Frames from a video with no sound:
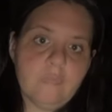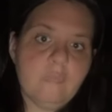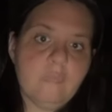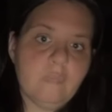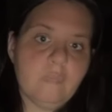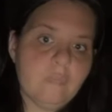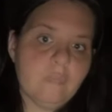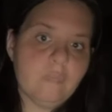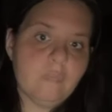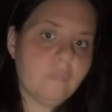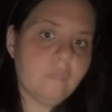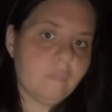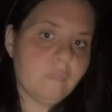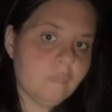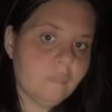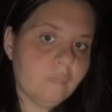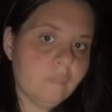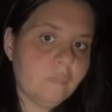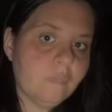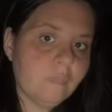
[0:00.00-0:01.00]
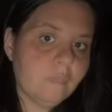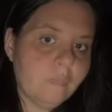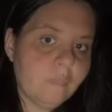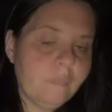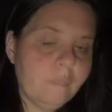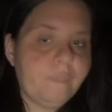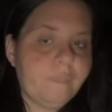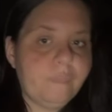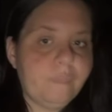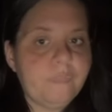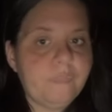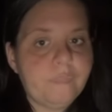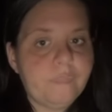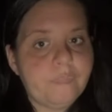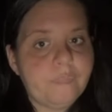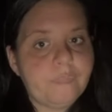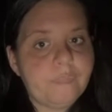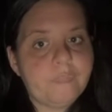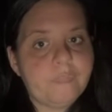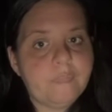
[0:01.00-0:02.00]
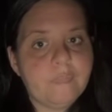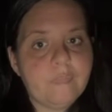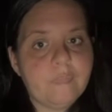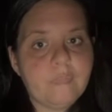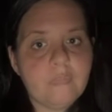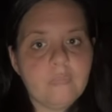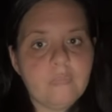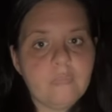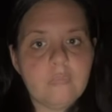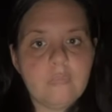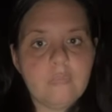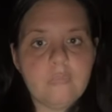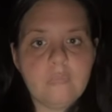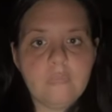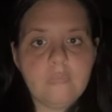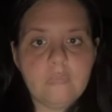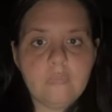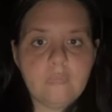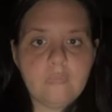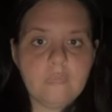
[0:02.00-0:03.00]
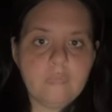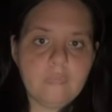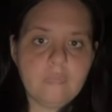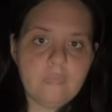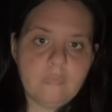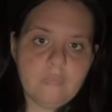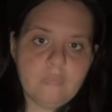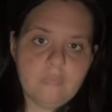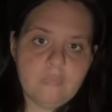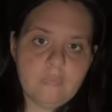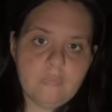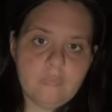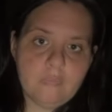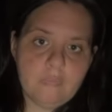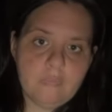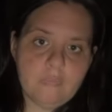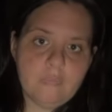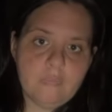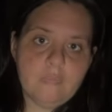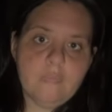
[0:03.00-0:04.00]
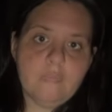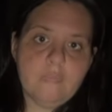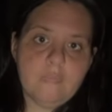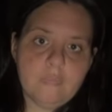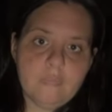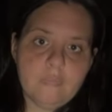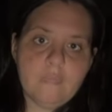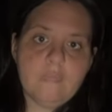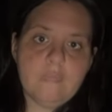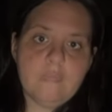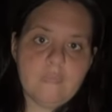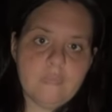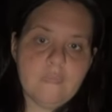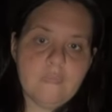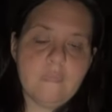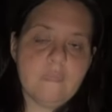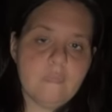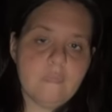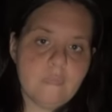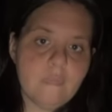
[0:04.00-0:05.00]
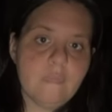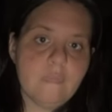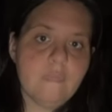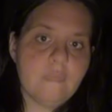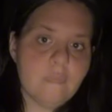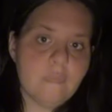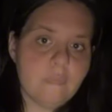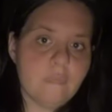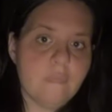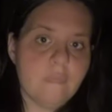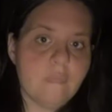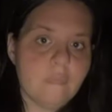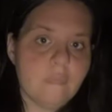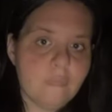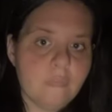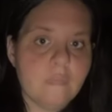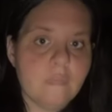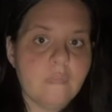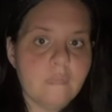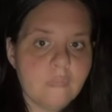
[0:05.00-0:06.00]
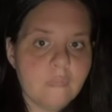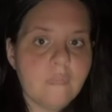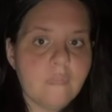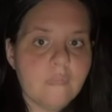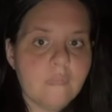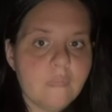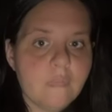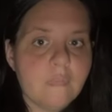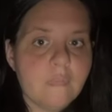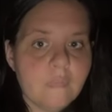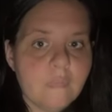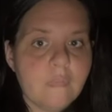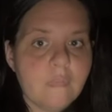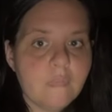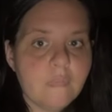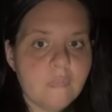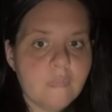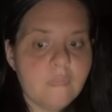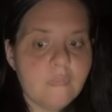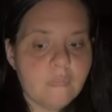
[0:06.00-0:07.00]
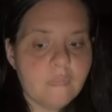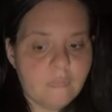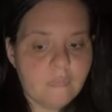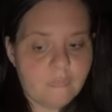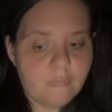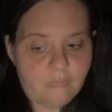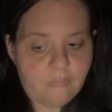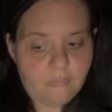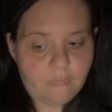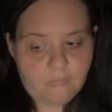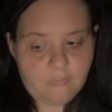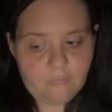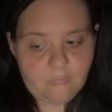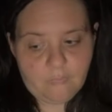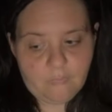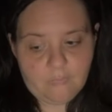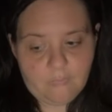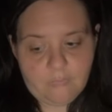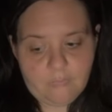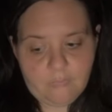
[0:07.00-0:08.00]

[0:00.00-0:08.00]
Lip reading: (not speaking)